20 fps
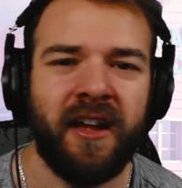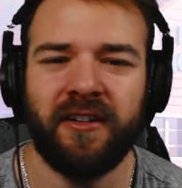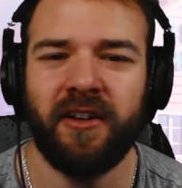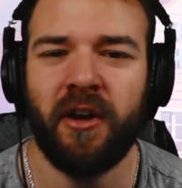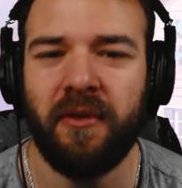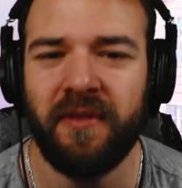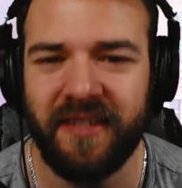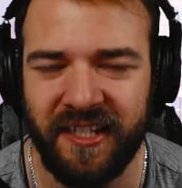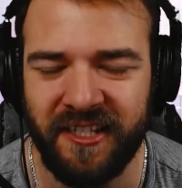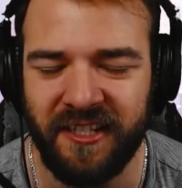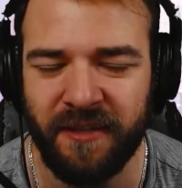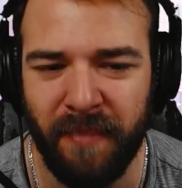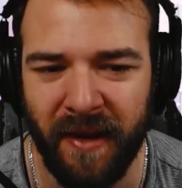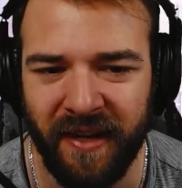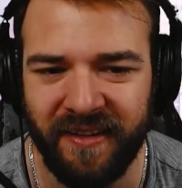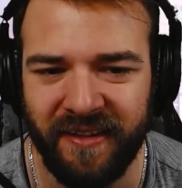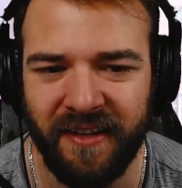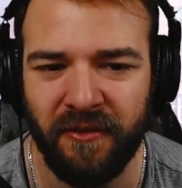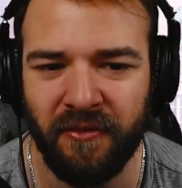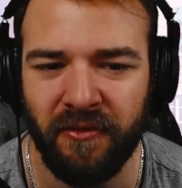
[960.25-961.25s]
No one's
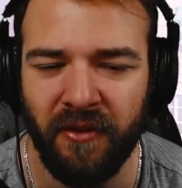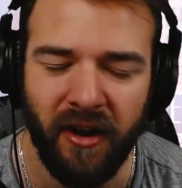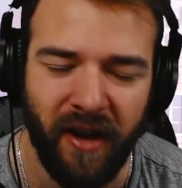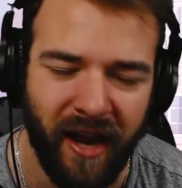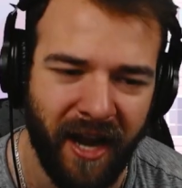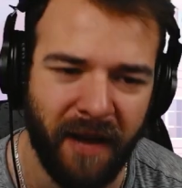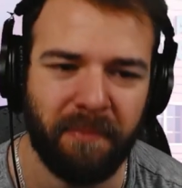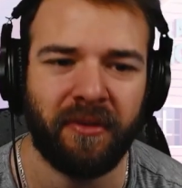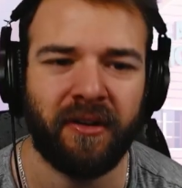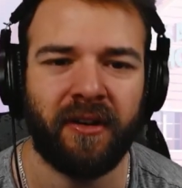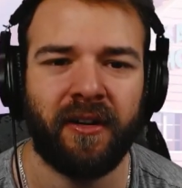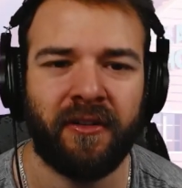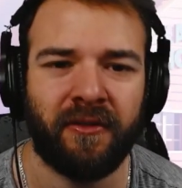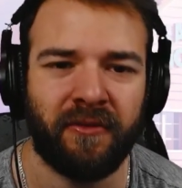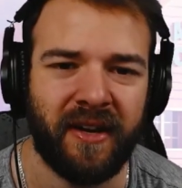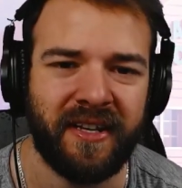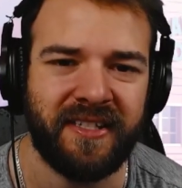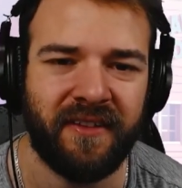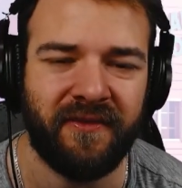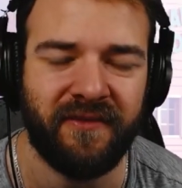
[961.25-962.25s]
expecting hyper
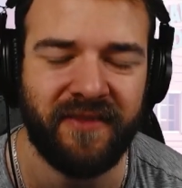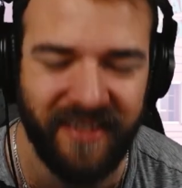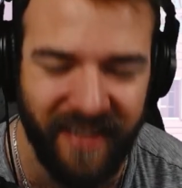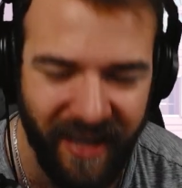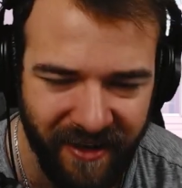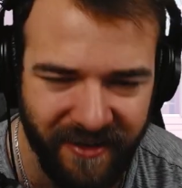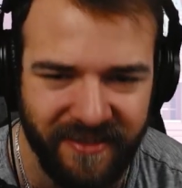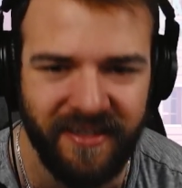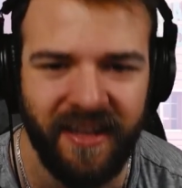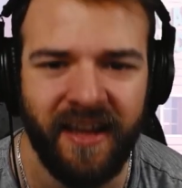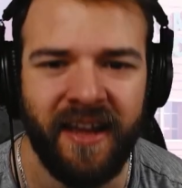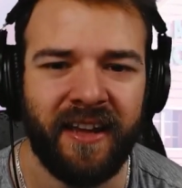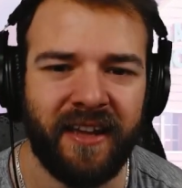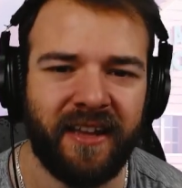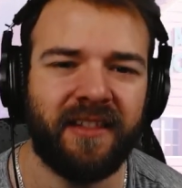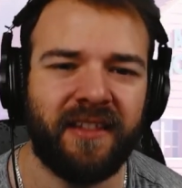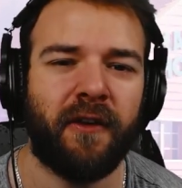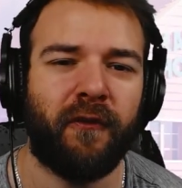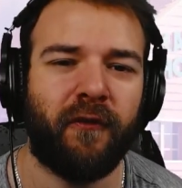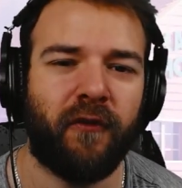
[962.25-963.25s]
aggressive decks
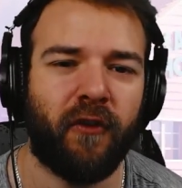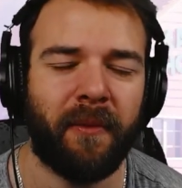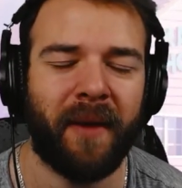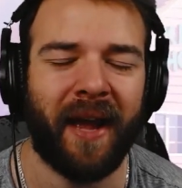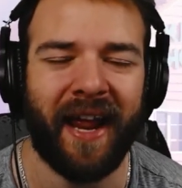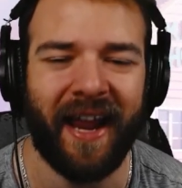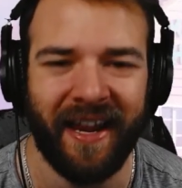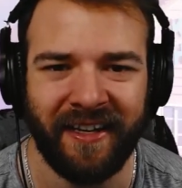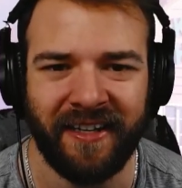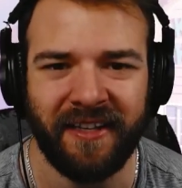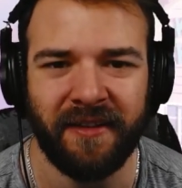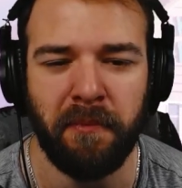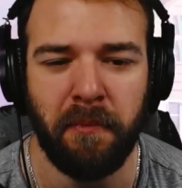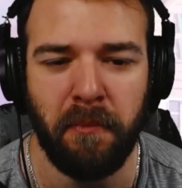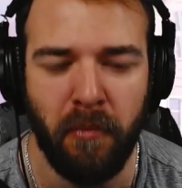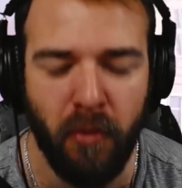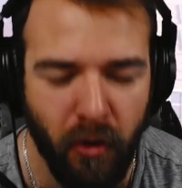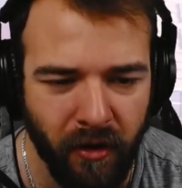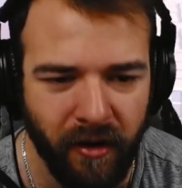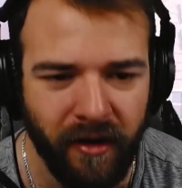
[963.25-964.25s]
in the format
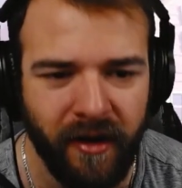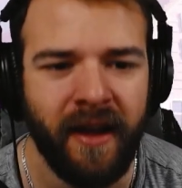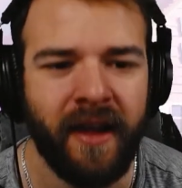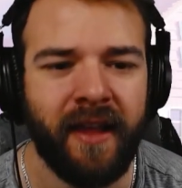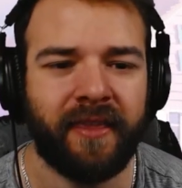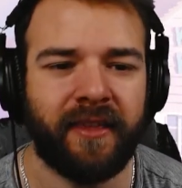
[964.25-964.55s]
anymore.